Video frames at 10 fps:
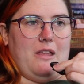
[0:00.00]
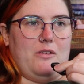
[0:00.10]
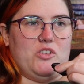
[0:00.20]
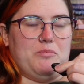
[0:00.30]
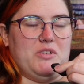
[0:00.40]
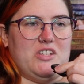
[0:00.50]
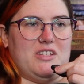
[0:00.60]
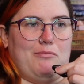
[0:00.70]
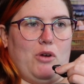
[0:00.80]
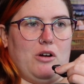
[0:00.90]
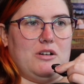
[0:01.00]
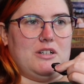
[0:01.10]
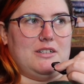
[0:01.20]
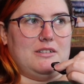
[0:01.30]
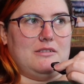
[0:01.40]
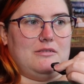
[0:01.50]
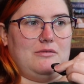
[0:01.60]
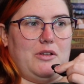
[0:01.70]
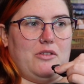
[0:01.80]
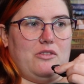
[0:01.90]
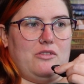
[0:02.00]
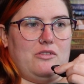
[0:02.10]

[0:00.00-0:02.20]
it just misses the mark with